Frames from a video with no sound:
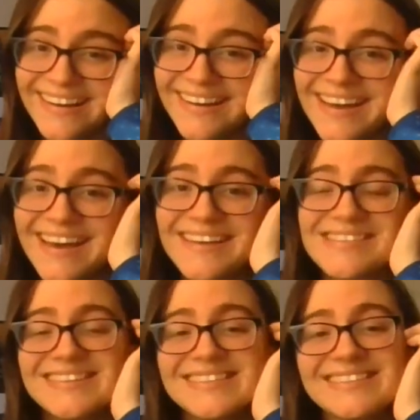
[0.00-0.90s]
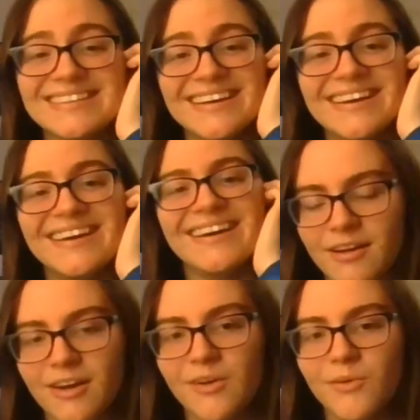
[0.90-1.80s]
It just,
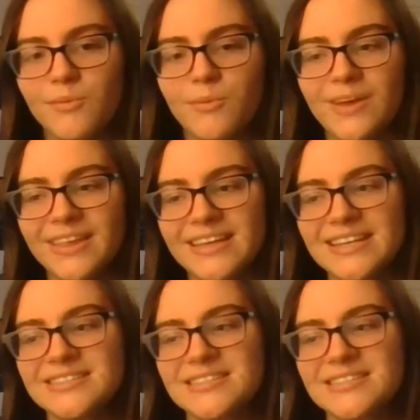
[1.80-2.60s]
her willingness